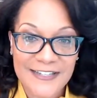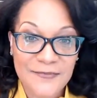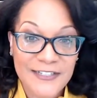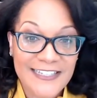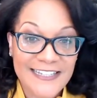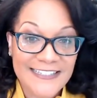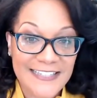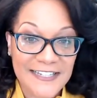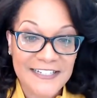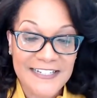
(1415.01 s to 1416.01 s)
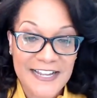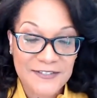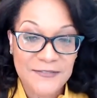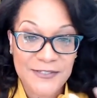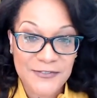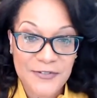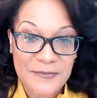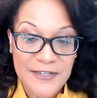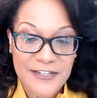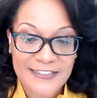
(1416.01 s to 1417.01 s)
I'm really excited now to be
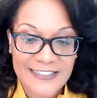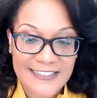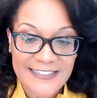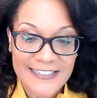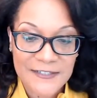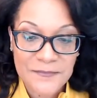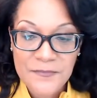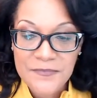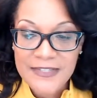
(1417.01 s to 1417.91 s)
streaming on LinkedIn,